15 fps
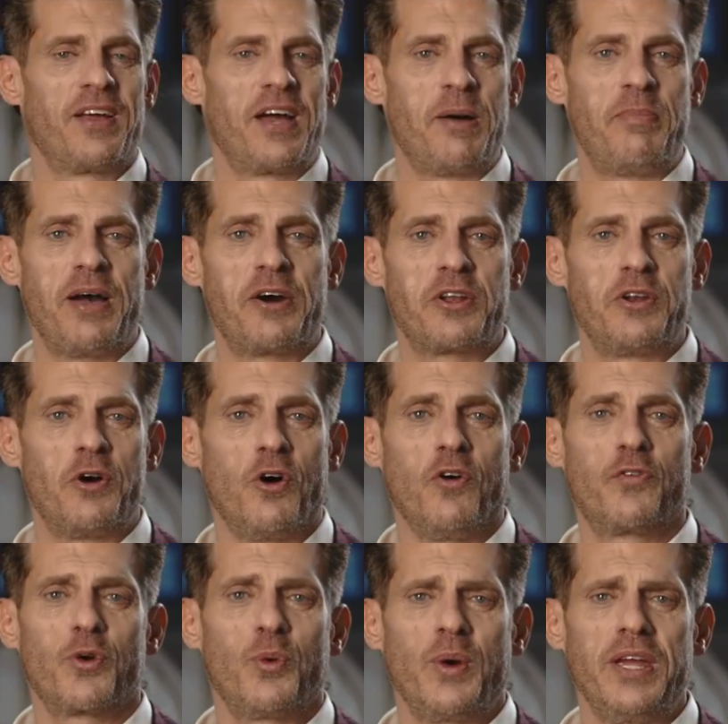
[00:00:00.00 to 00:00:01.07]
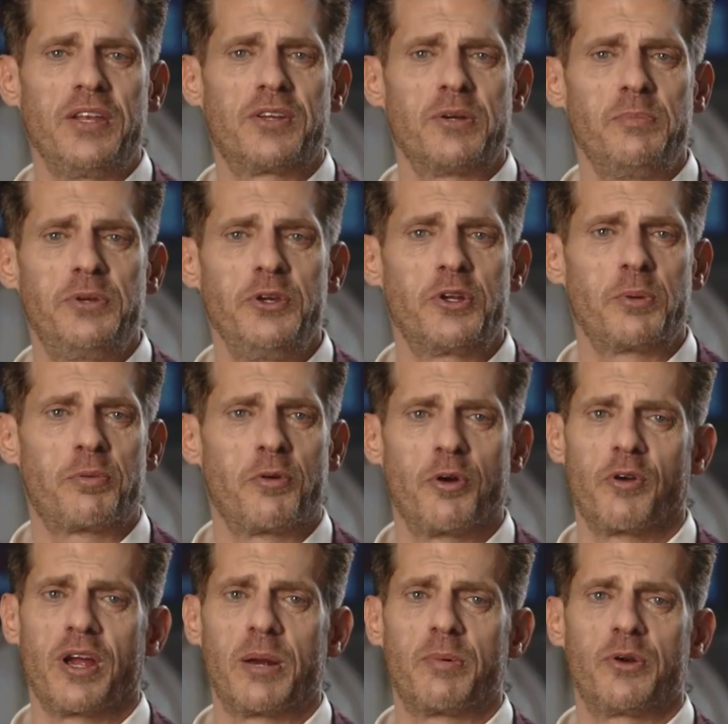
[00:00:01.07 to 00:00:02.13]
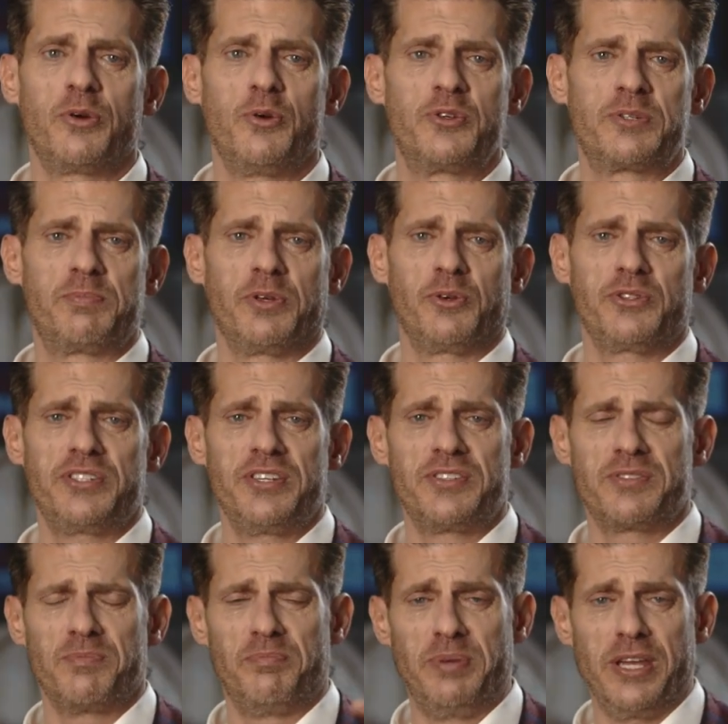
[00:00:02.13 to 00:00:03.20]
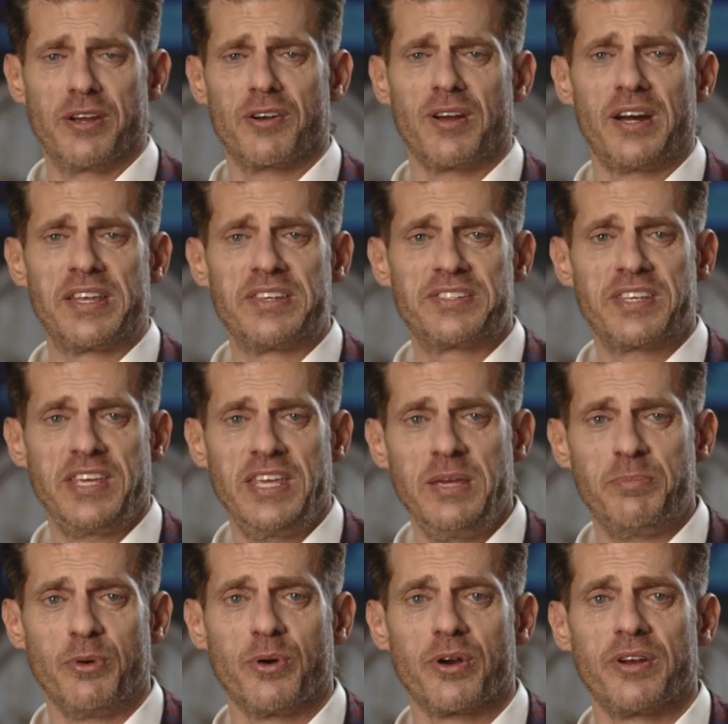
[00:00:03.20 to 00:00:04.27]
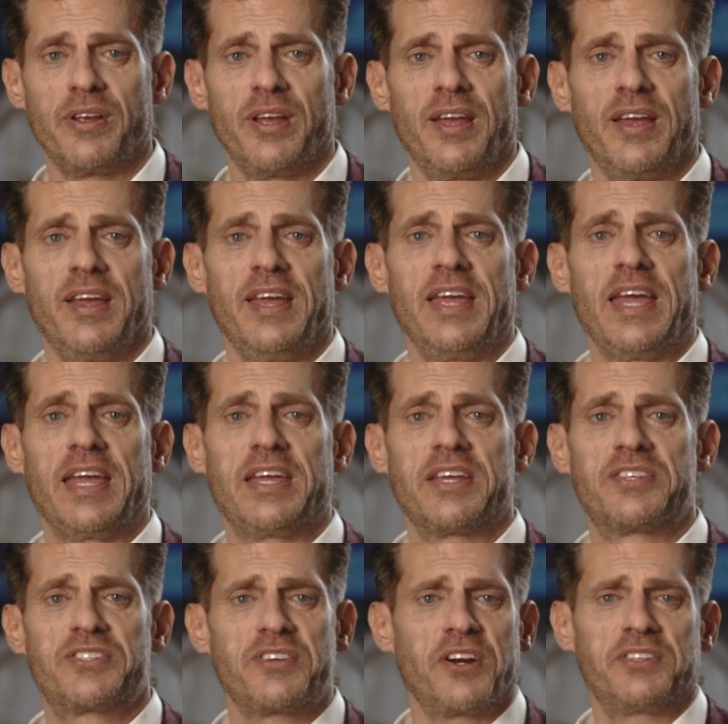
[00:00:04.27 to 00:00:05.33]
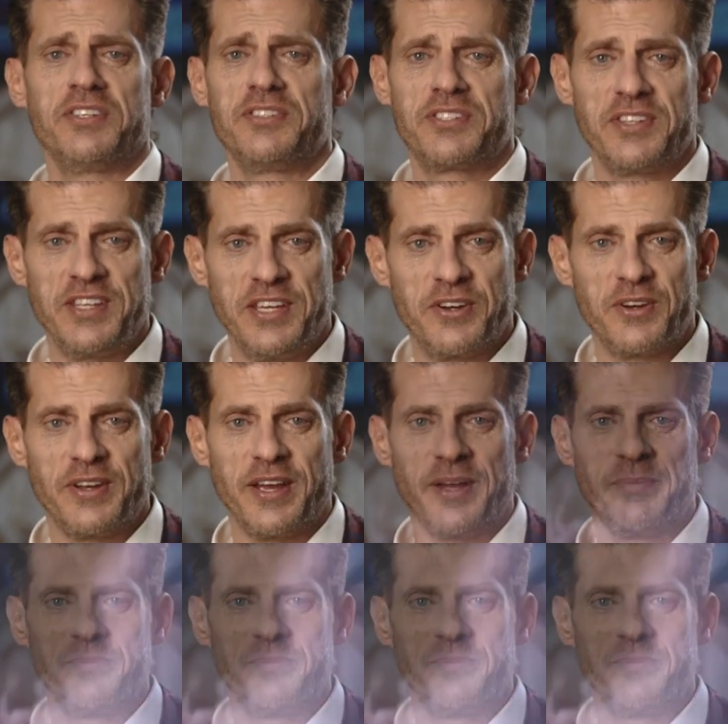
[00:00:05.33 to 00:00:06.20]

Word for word: about an overweight computer programmer who spills his beer on his keyboard and gets sucked into the internet.